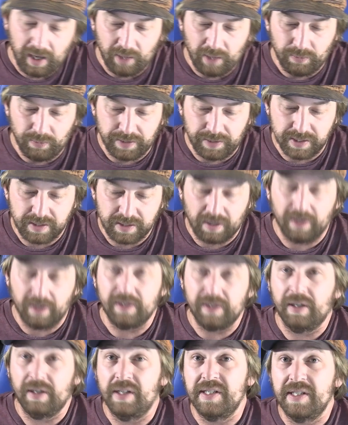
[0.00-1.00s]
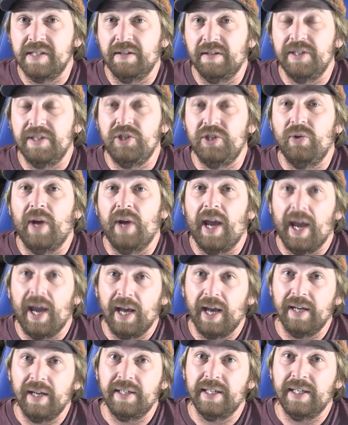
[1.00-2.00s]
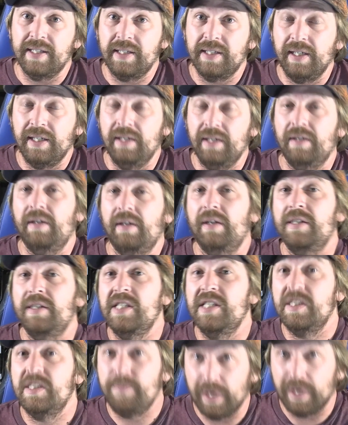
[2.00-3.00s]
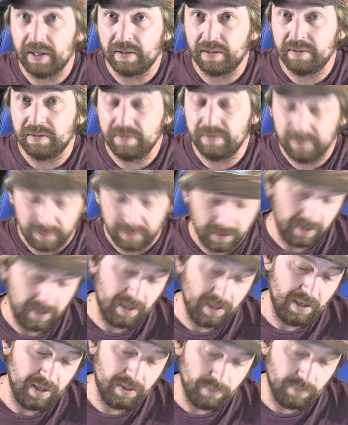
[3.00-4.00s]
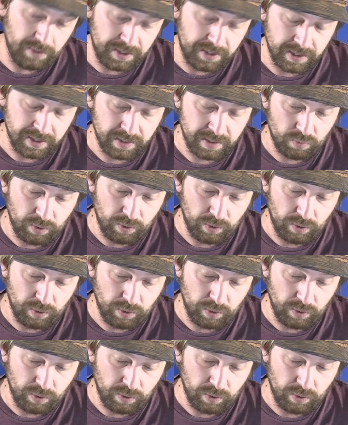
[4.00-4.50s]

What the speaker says: and what this card does is it lets you add a Tistina spell, which is